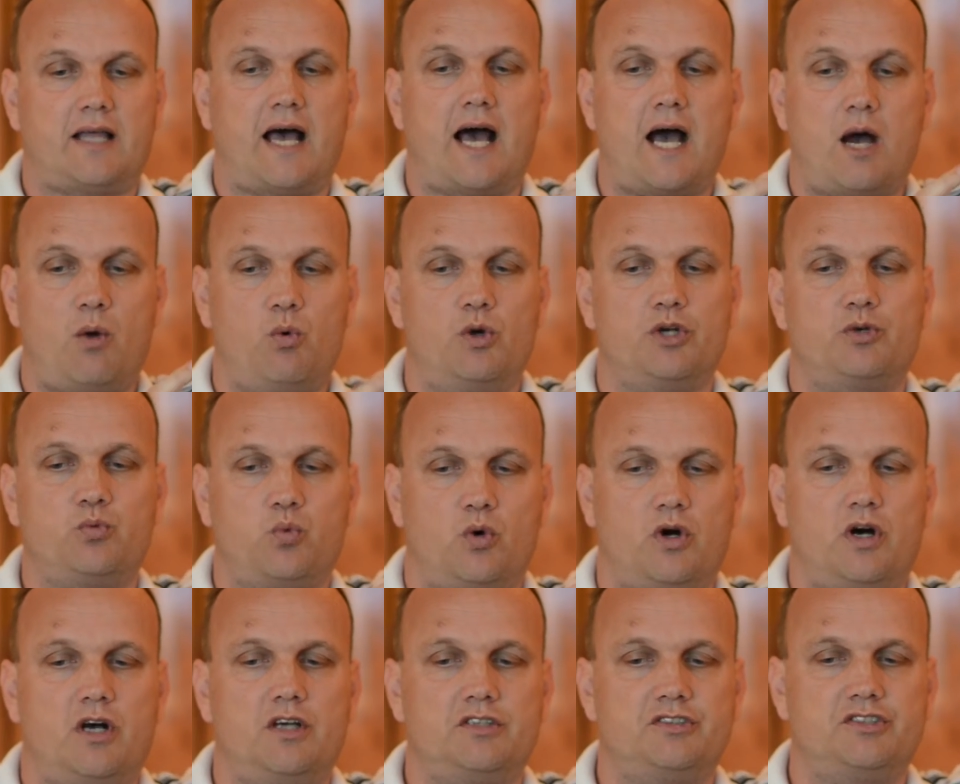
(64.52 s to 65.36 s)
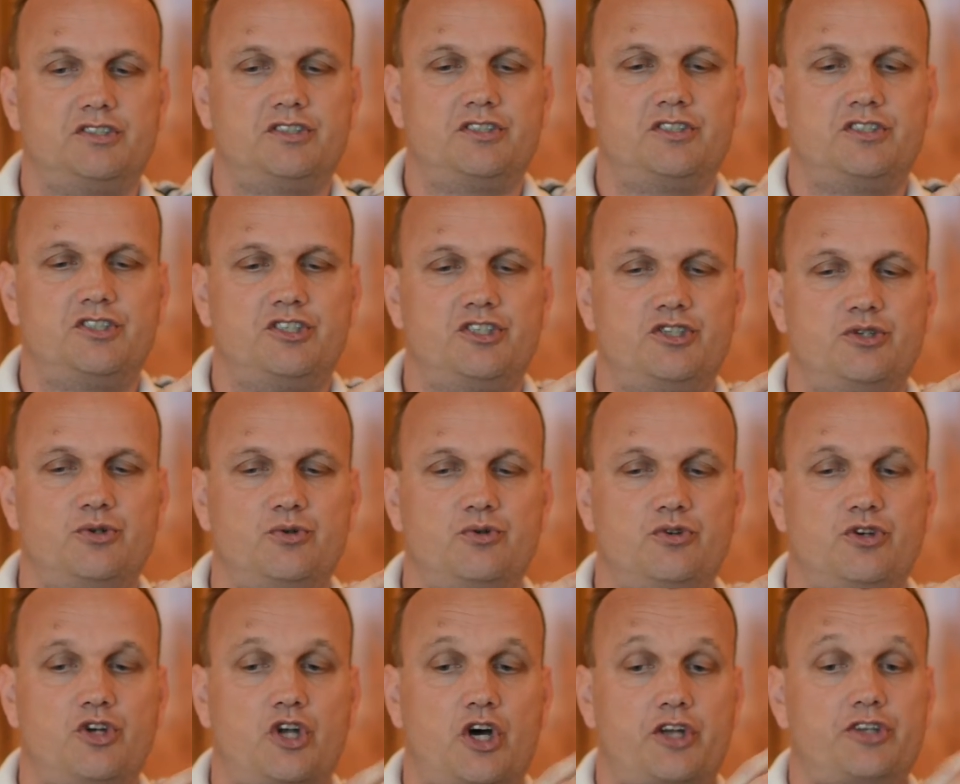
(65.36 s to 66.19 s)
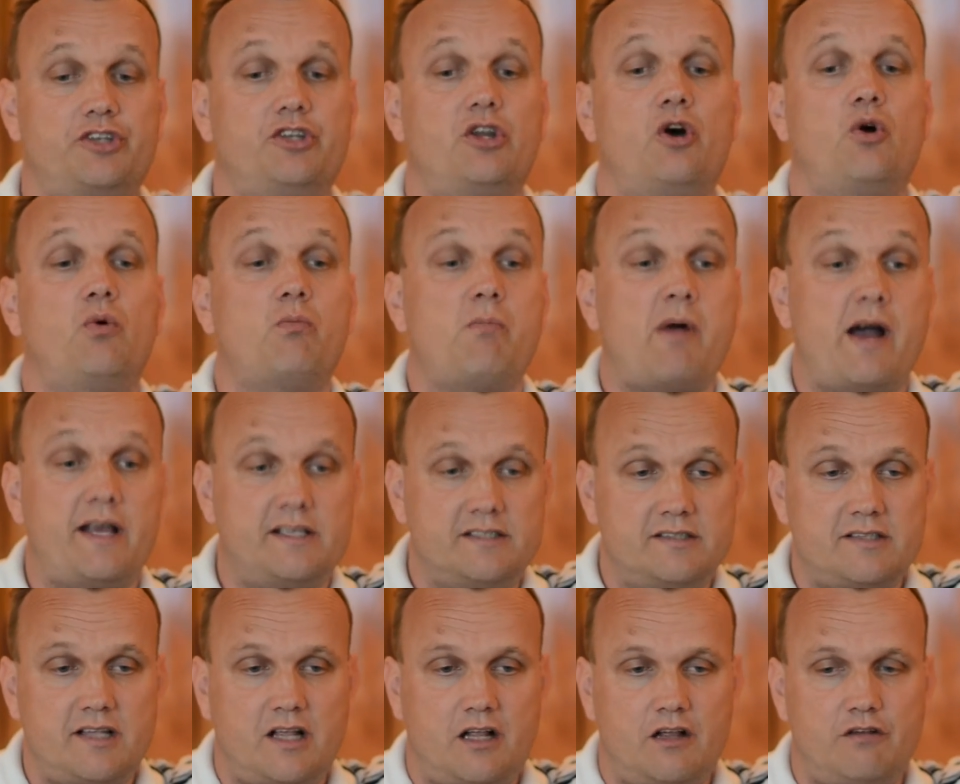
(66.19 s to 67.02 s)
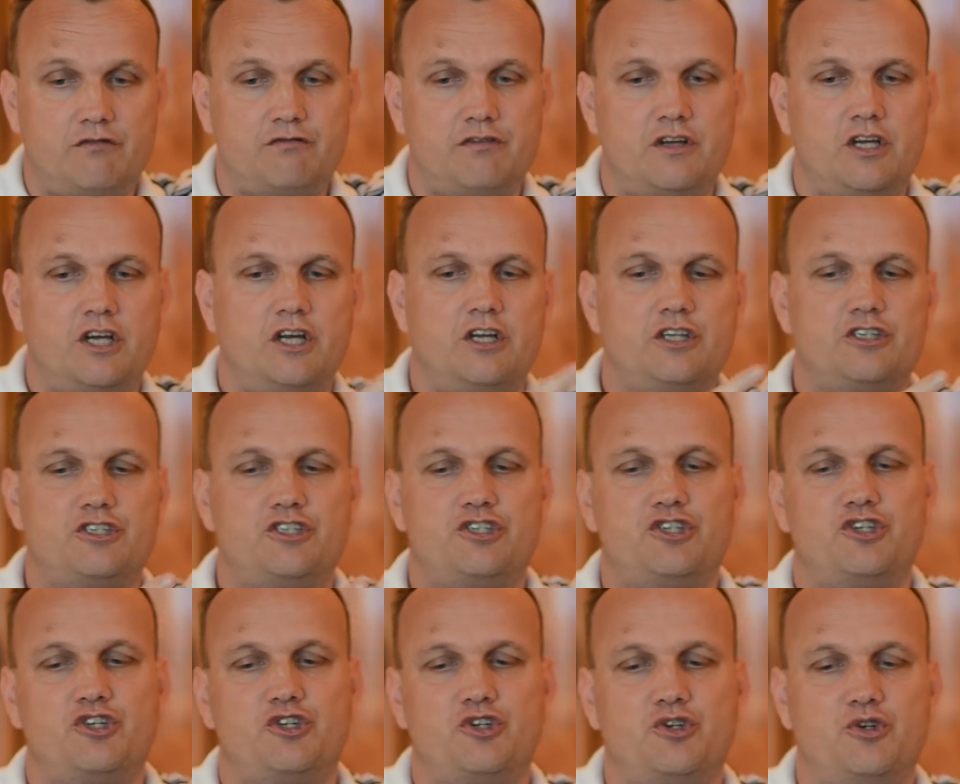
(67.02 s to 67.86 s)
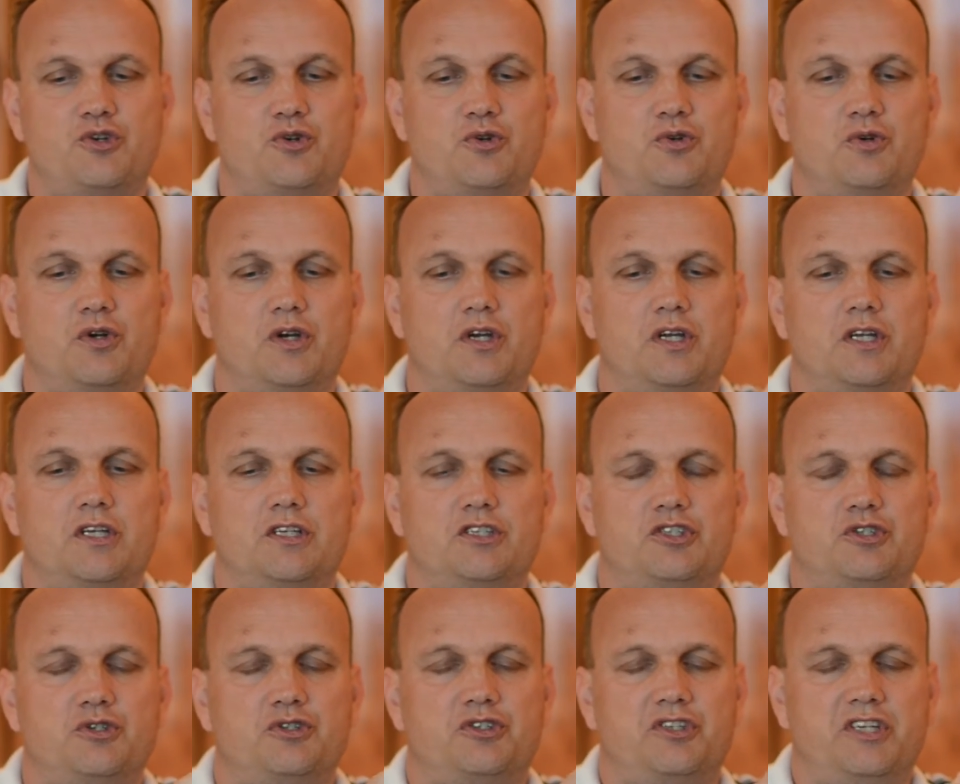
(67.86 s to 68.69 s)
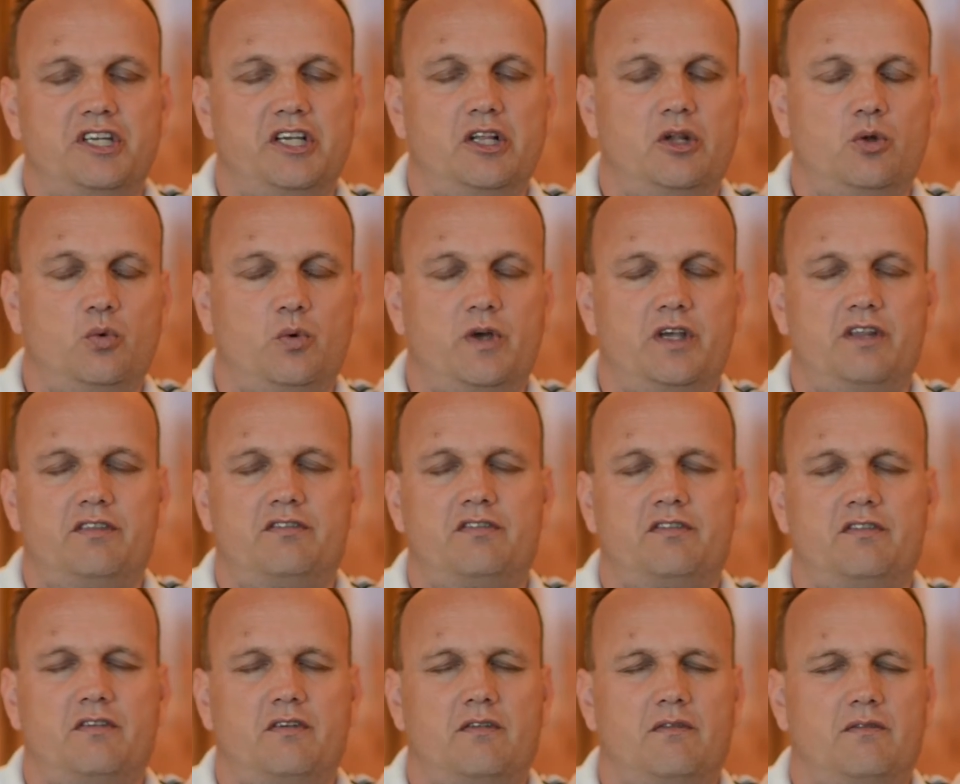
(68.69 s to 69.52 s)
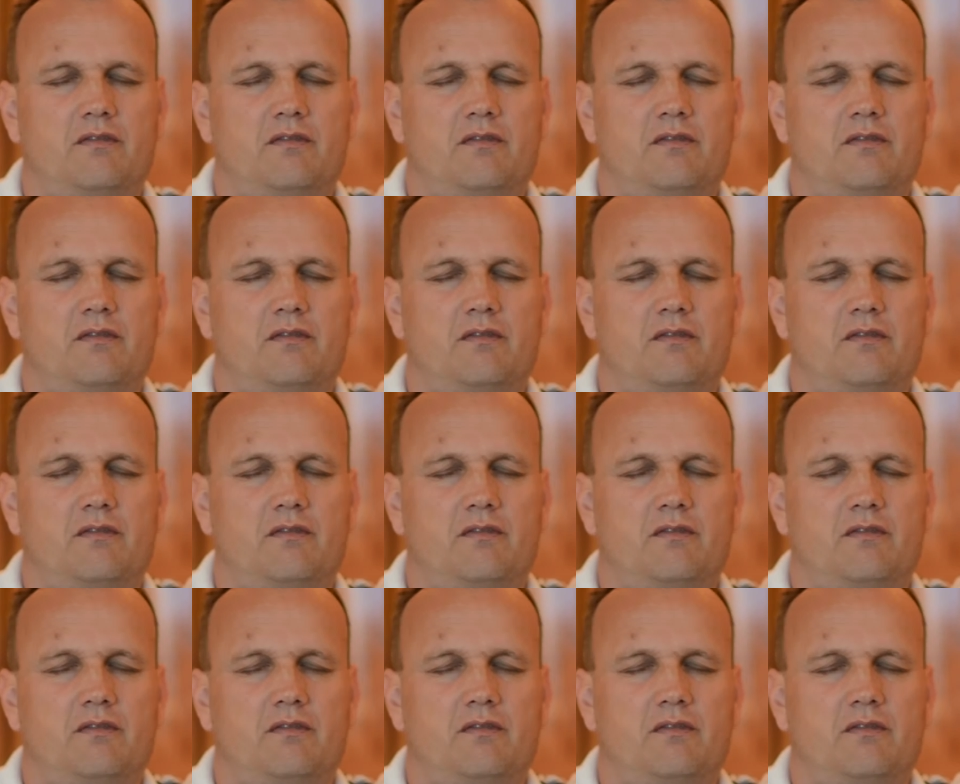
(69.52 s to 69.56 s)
how it was to not know myself, to deal with